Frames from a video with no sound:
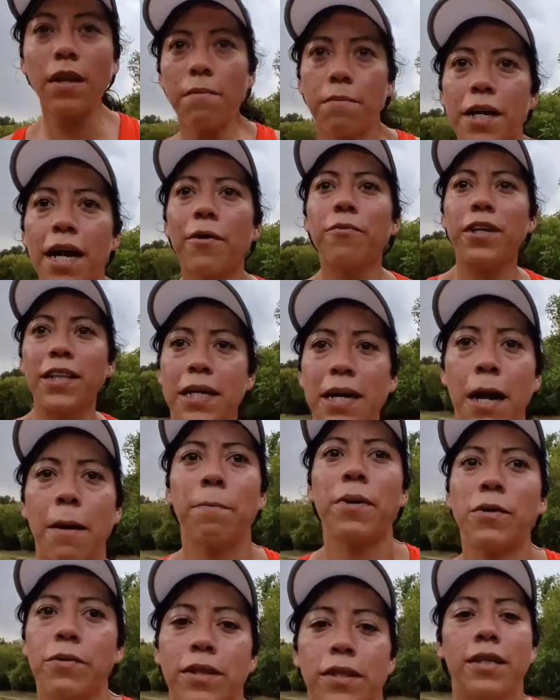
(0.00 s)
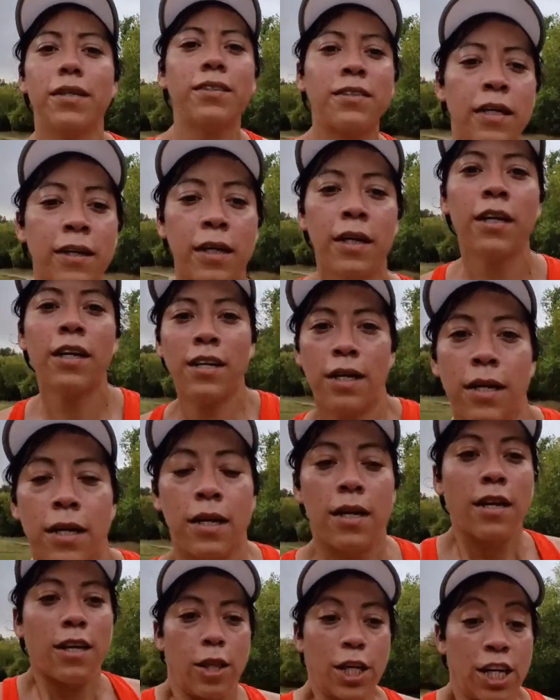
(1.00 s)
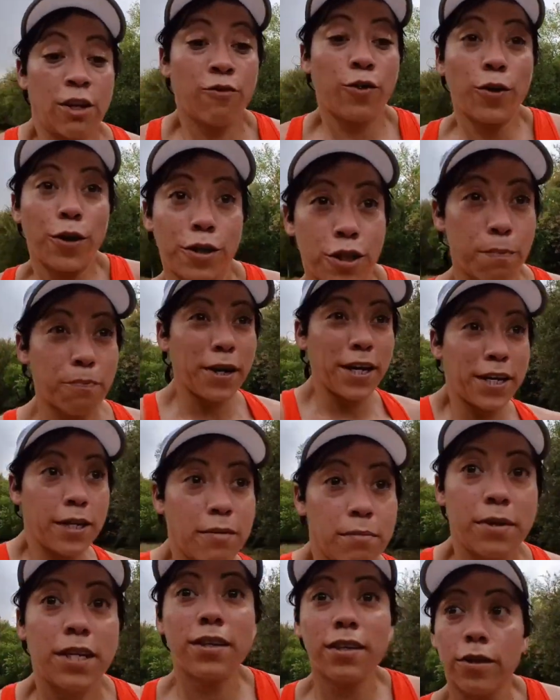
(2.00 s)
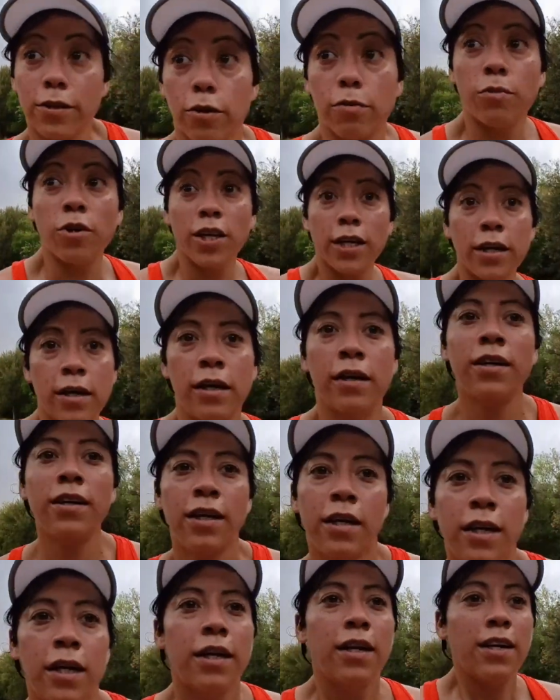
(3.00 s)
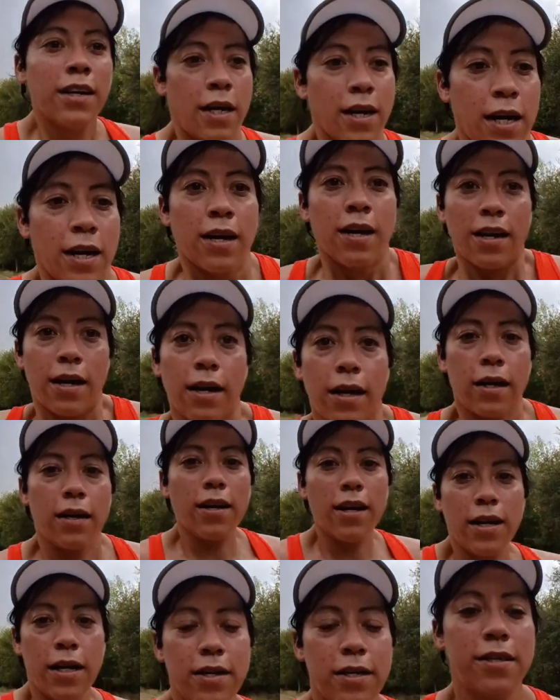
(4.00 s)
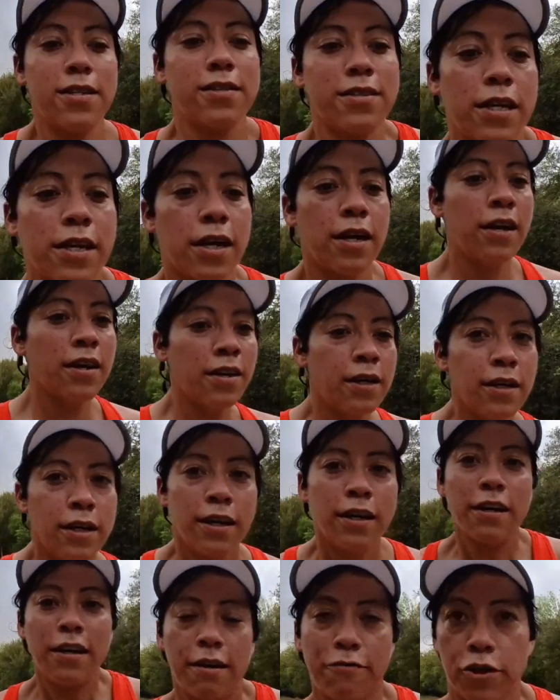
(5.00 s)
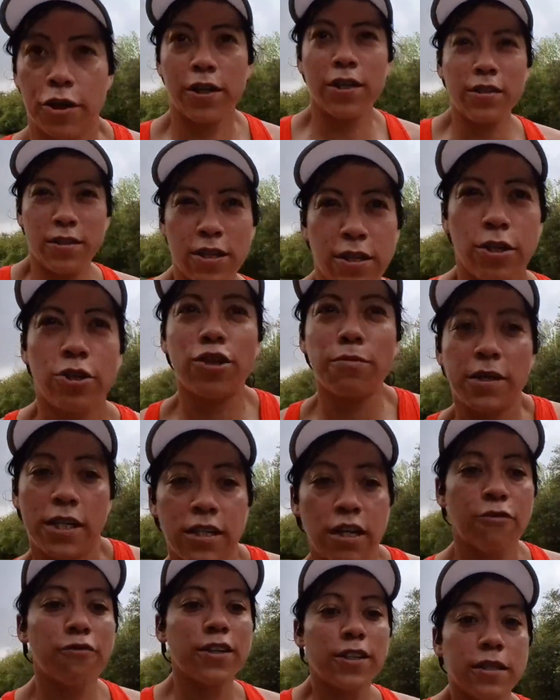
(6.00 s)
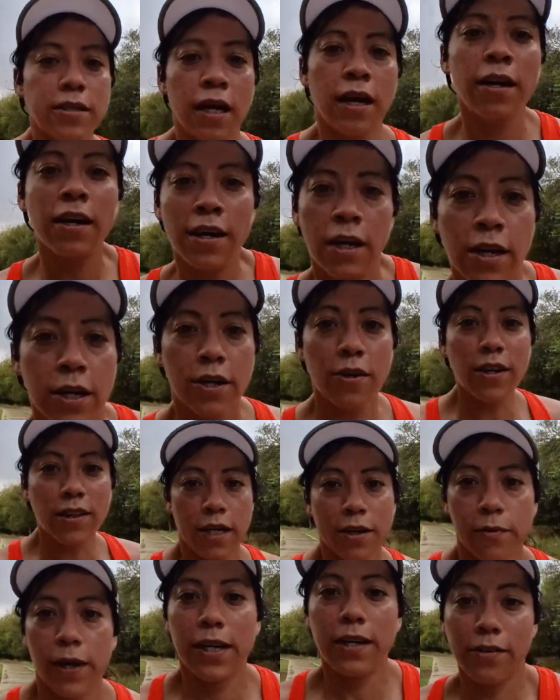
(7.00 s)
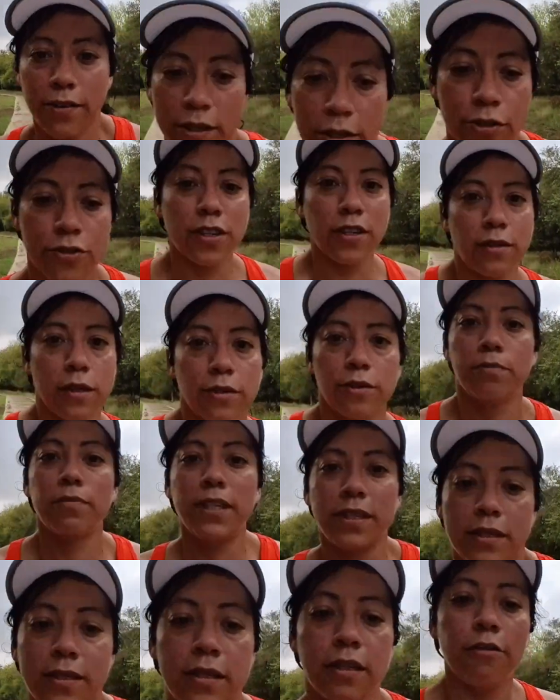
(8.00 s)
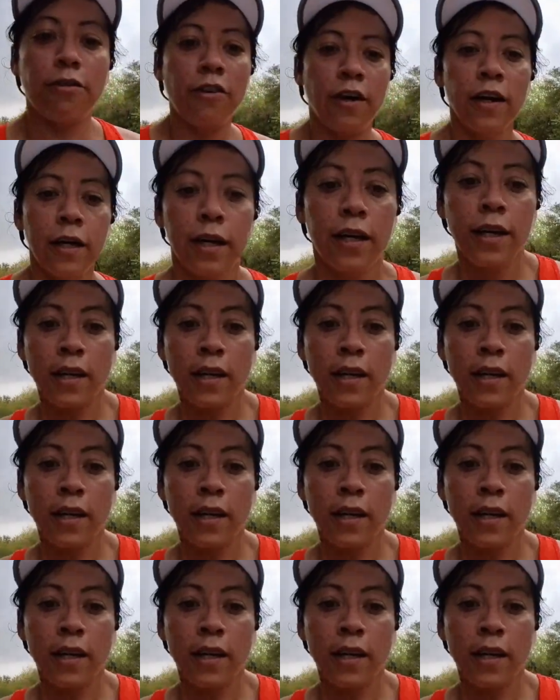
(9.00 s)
But yeah, really happy with these. Looking forward to breaking them in a little more to see if there continues to be a difference. You know, I think right now they're still a little bit stiff.